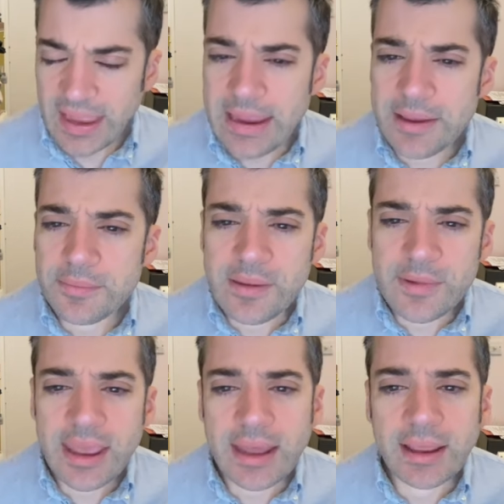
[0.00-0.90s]
ache,
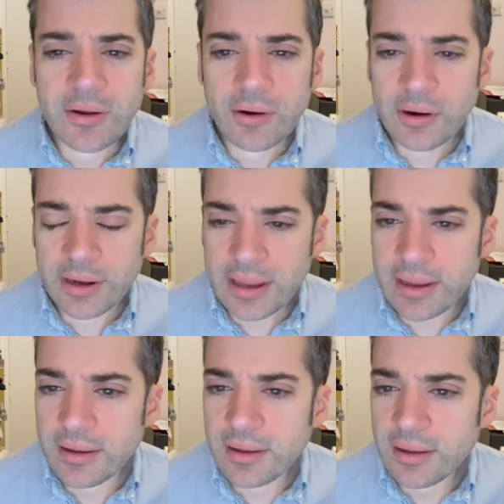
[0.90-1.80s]
maybe headache or
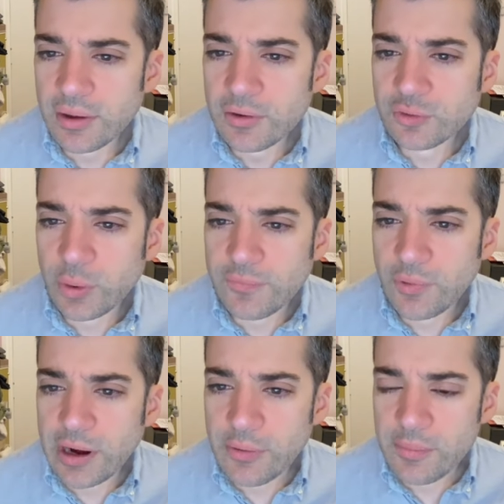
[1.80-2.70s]
heartache.
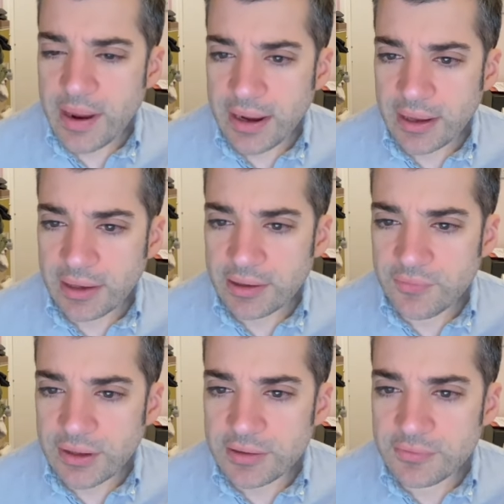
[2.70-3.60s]
24 hour banking
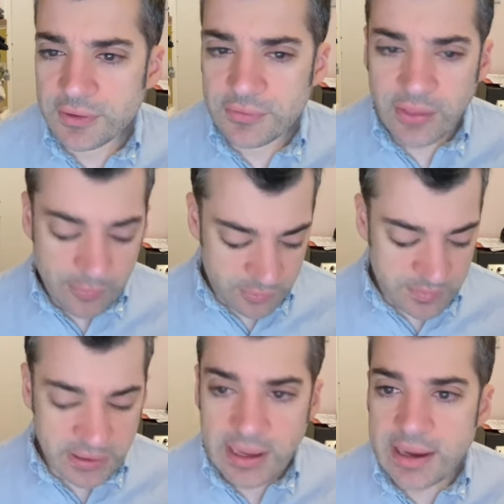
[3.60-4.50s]
conveniences. That
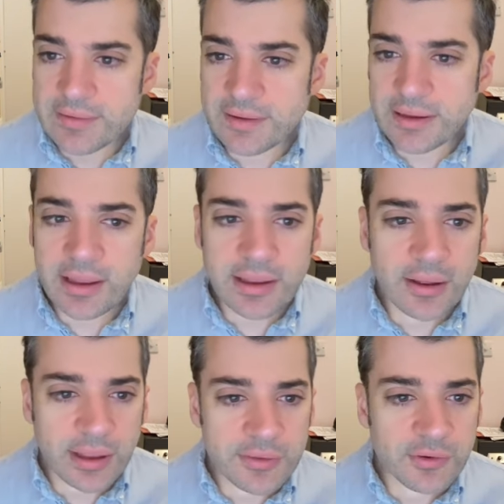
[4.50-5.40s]
would be ATM.
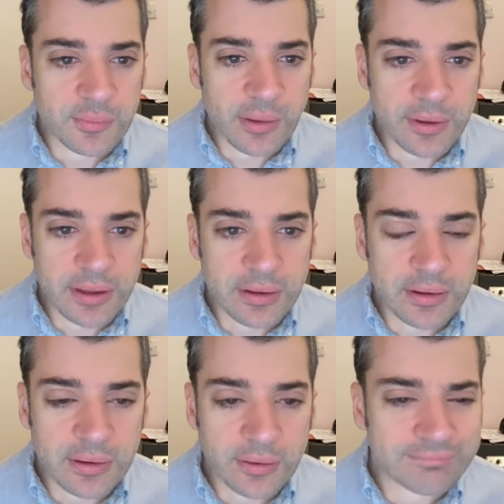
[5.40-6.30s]
Yeah, okay, so probably,
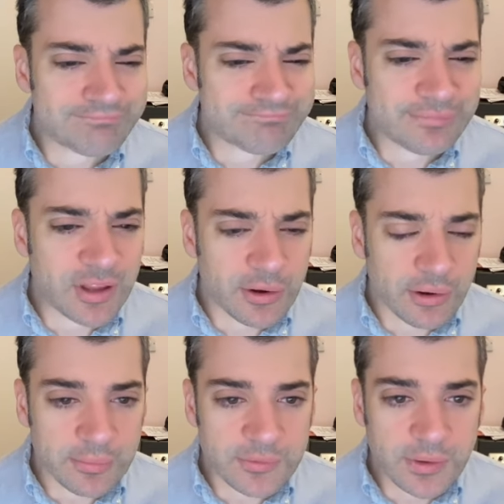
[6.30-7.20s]
no, not
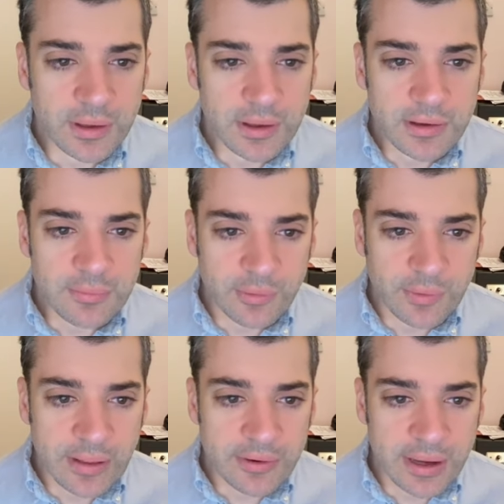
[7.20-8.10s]
arms, but
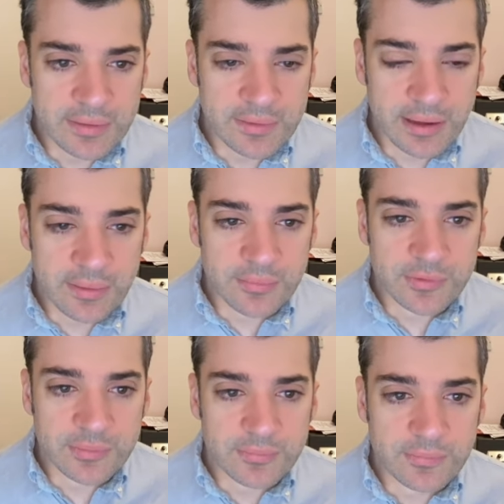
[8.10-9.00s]
rather
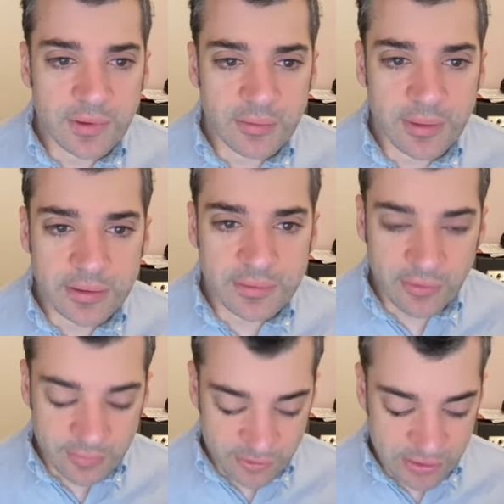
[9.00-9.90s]
ATMs, automated
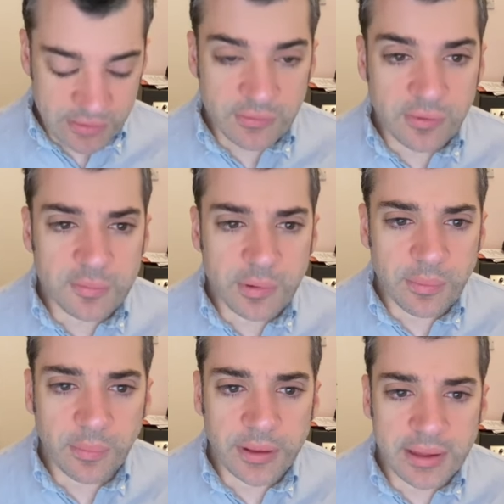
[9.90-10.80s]
teller machines. So this
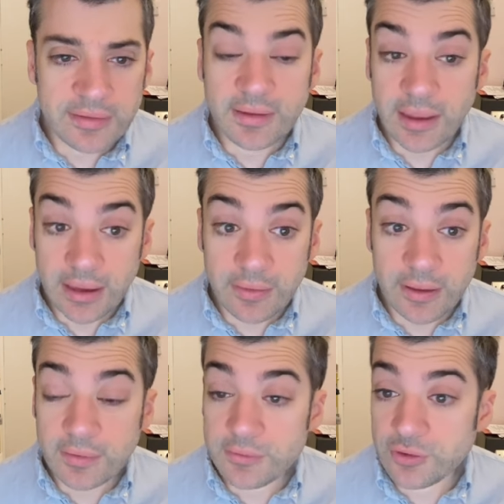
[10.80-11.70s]
probably is ache
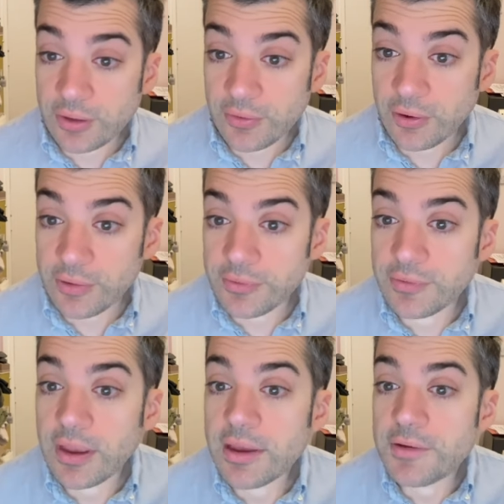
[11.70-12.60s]
then. Let's check the
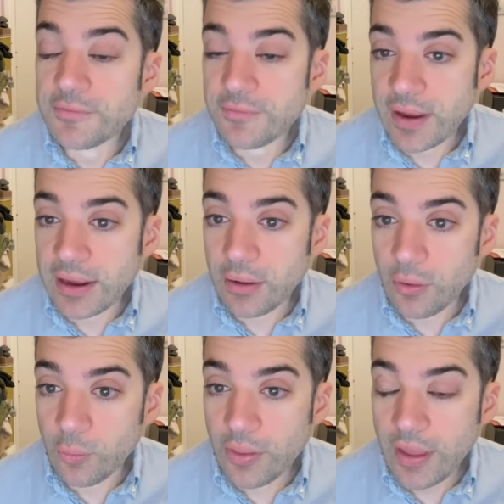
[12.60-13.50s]
crosses.
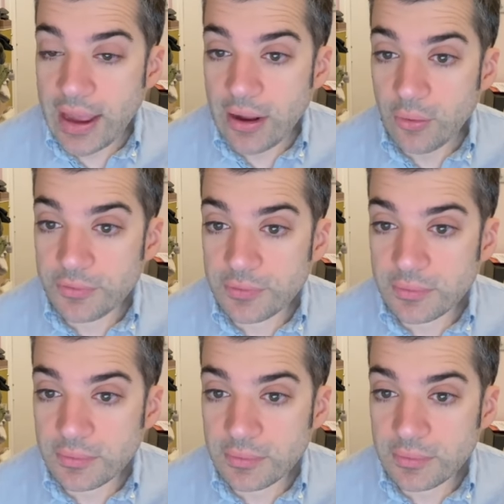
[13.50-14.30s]
Fail without